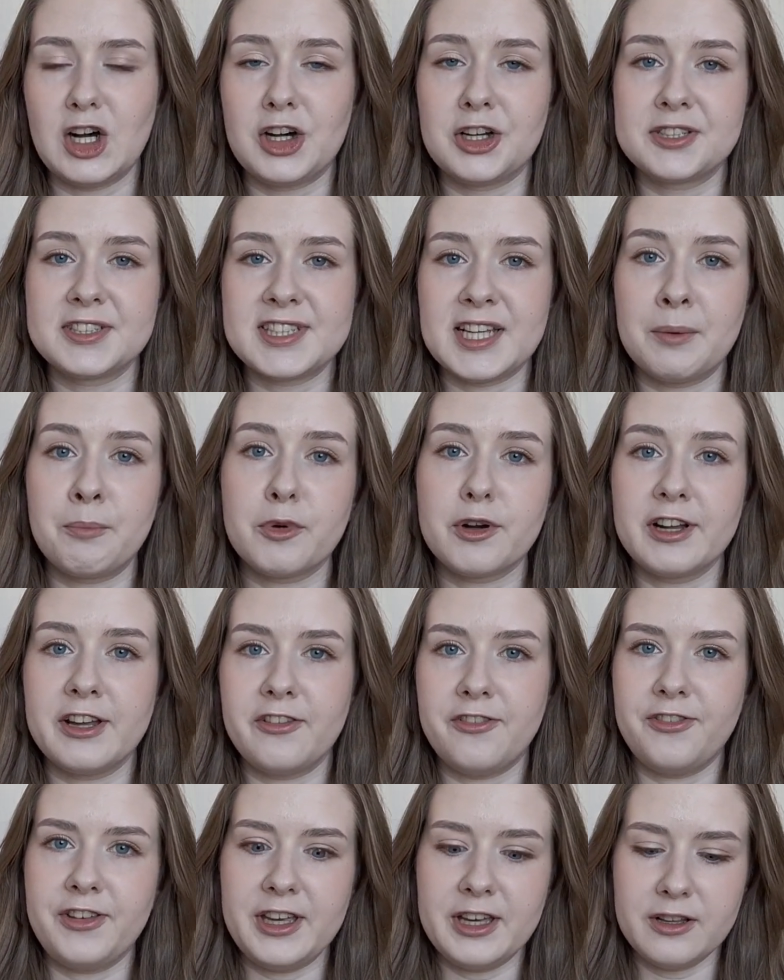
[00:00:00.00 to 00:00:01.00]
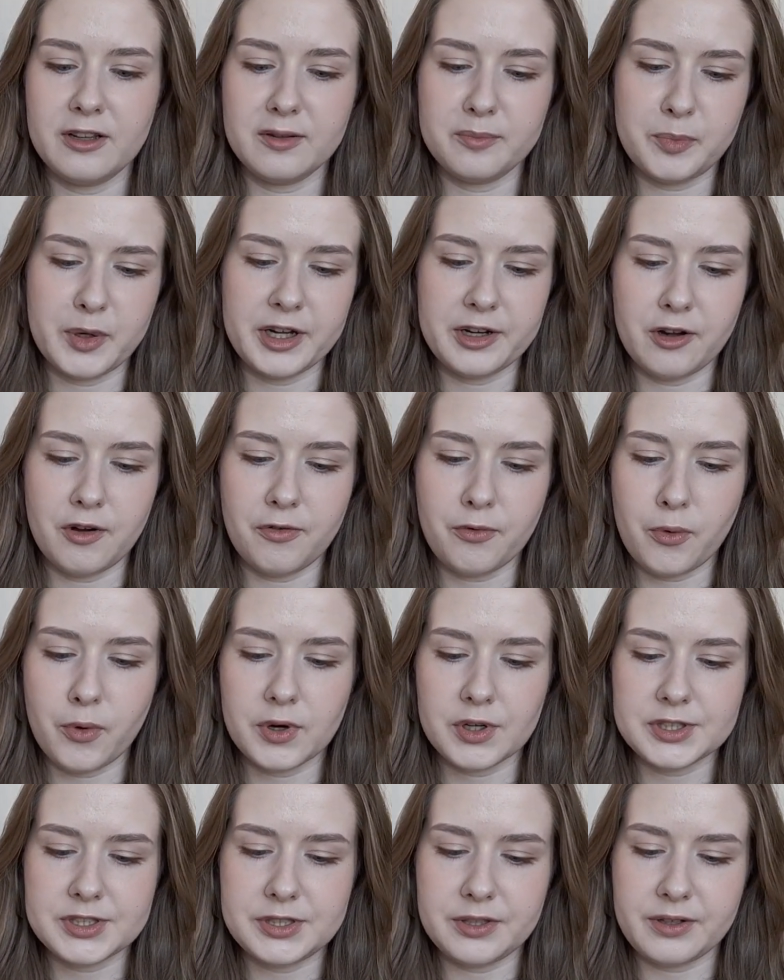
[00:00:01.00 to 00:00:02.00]
summery feel. But of
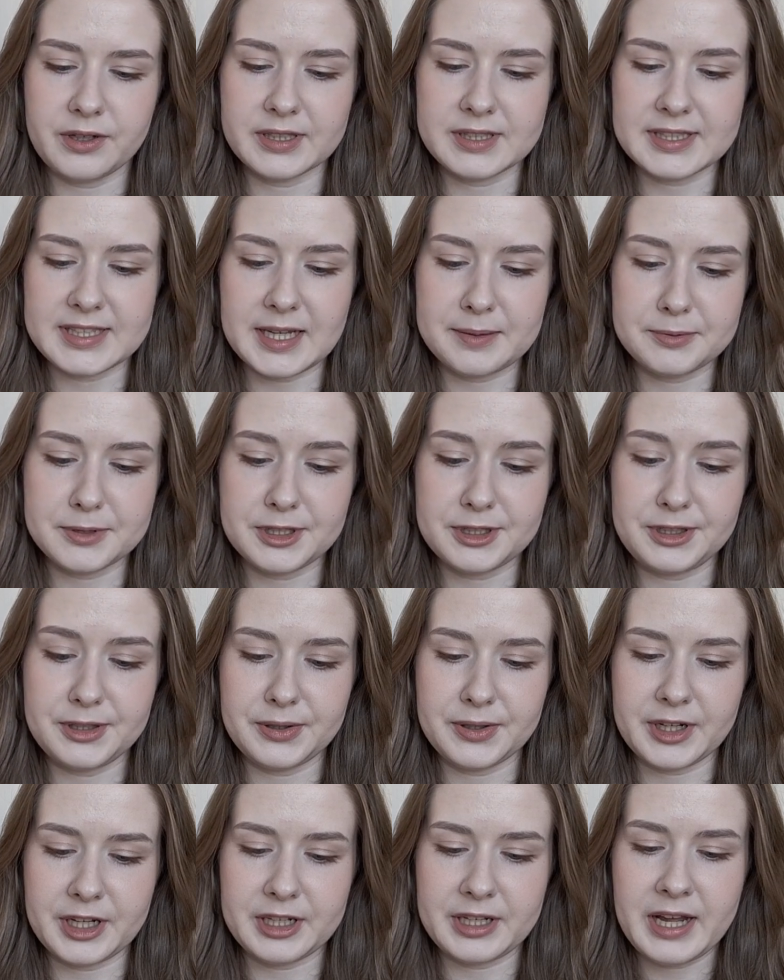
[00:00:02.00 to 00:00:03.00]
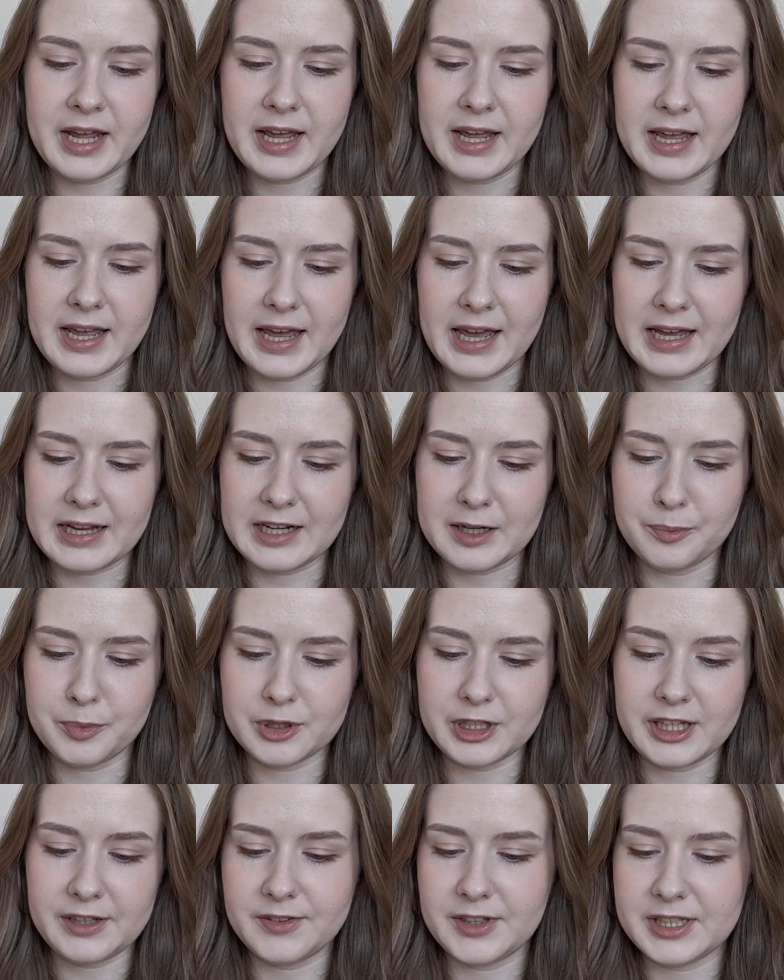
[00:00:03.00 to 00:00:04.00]
course, you can substitute it. And I
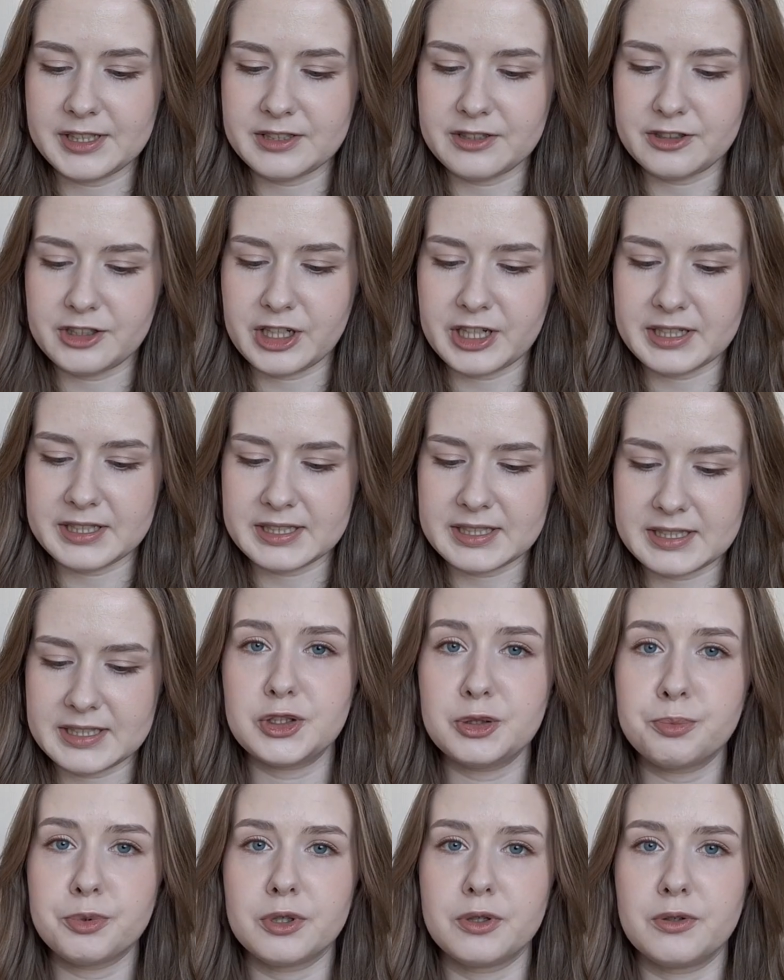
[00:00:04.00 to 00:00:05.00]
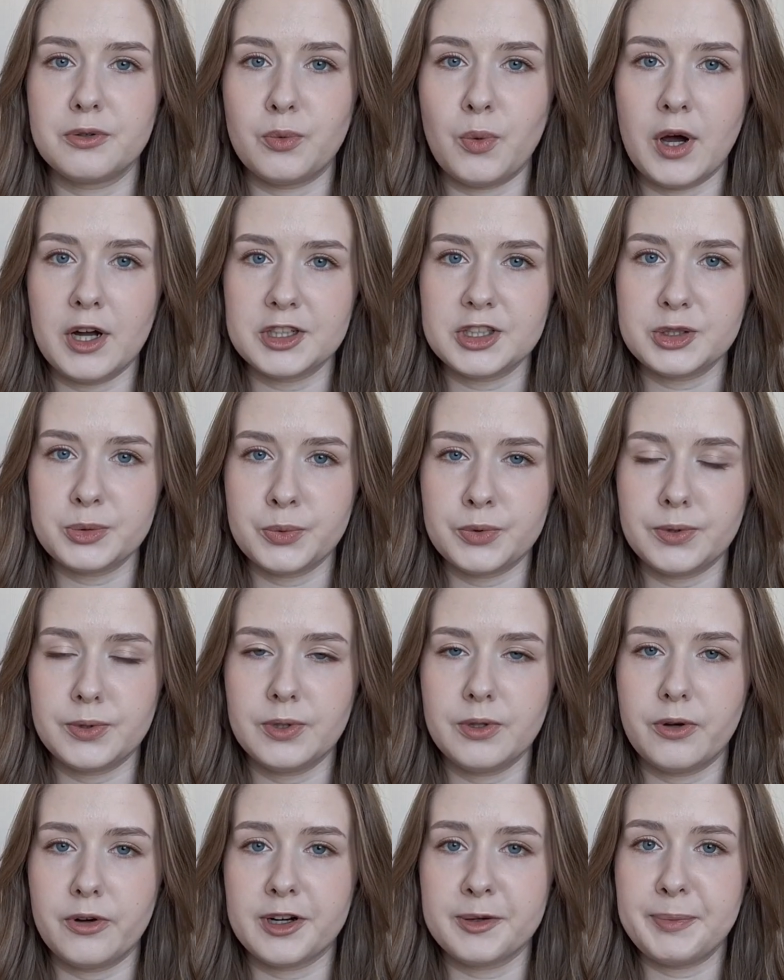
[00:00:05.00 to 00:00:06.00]
believe they suggest superwash
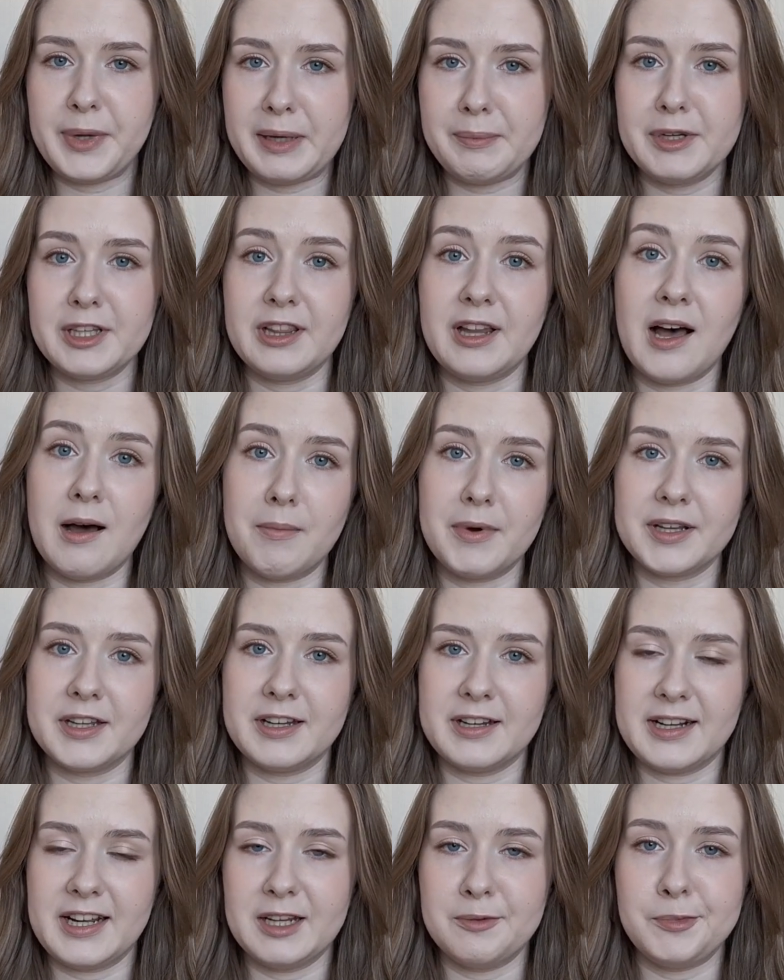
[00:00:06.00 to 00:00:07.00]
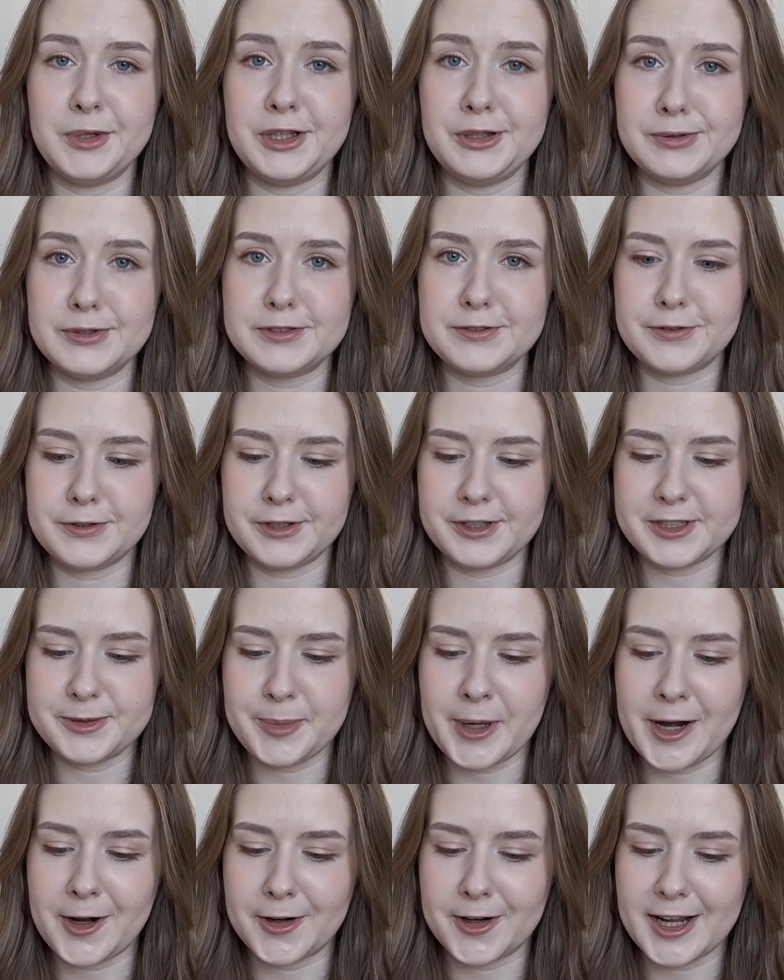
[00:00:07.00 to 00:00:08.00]
wool or baby llama that can be used for this
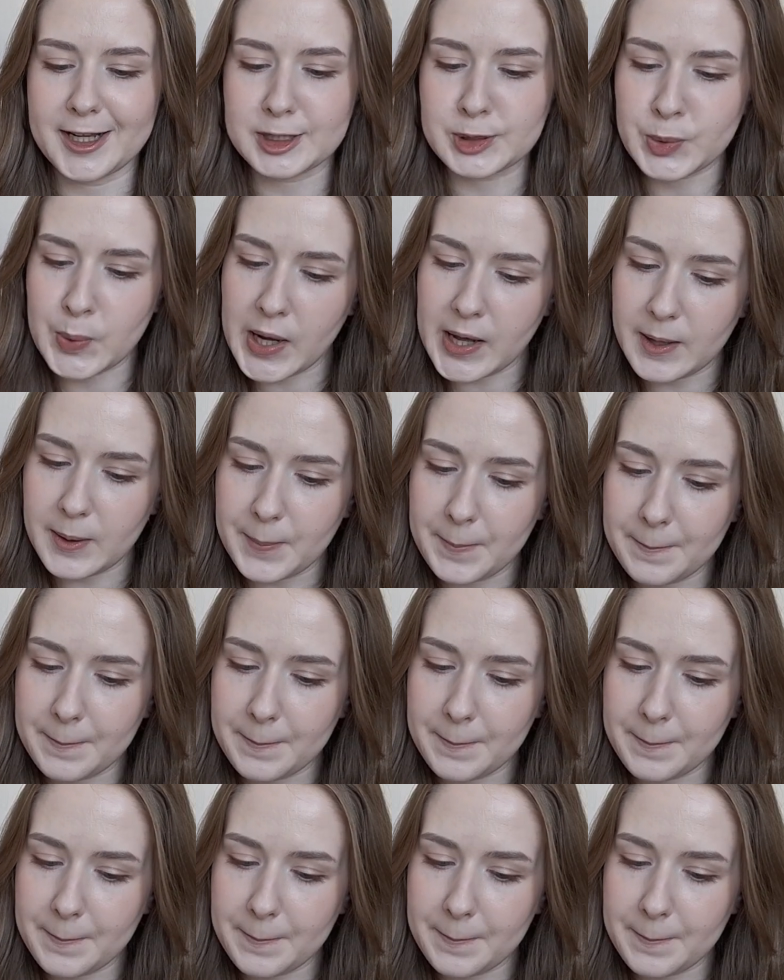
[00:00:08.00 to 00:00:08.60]
pattern as well.